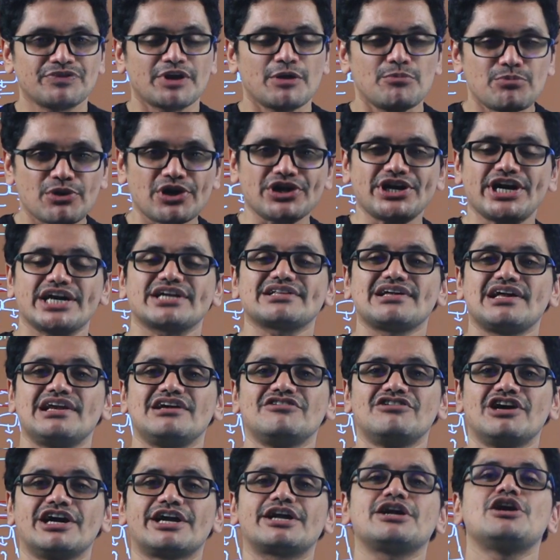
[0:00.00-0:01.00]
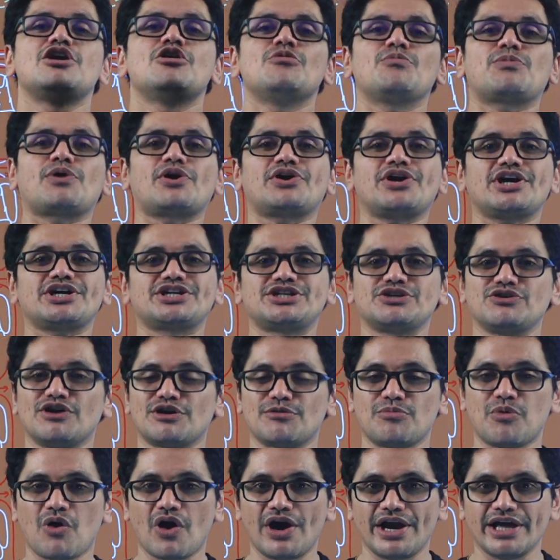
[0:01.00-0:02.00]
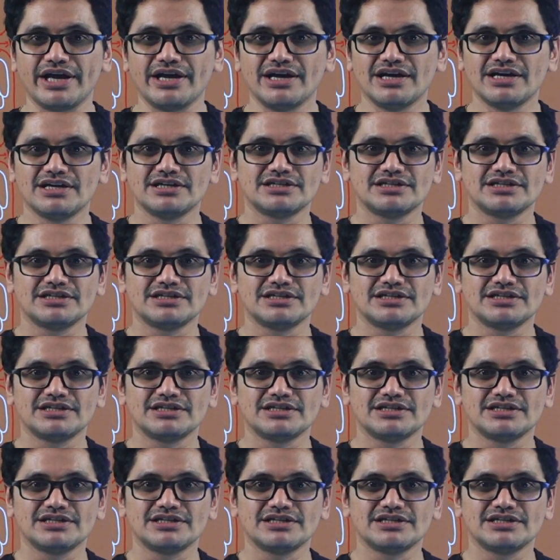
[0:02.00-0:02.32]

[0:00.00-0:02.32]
Protect the liver, protect your body.